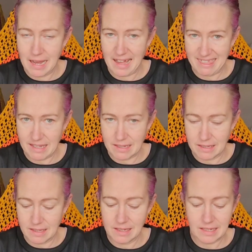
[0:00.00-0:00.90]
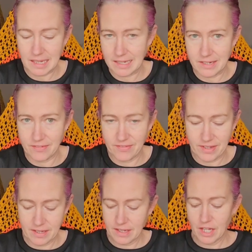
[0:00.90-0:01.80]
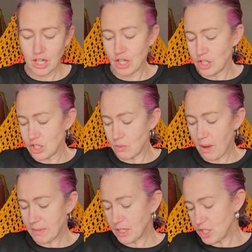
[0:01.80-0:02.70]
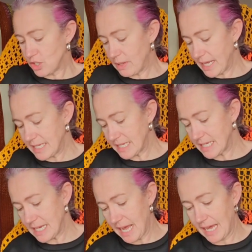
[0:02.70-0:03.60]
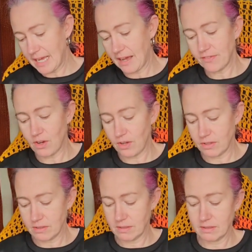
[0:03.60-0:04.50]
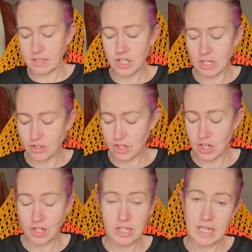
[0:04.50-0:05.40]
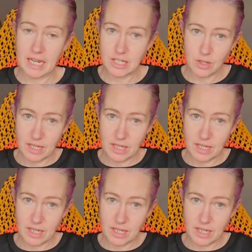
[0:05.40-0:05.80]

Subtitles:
I think, kind of. So what I'm going to do later today, I've got the children here today, so I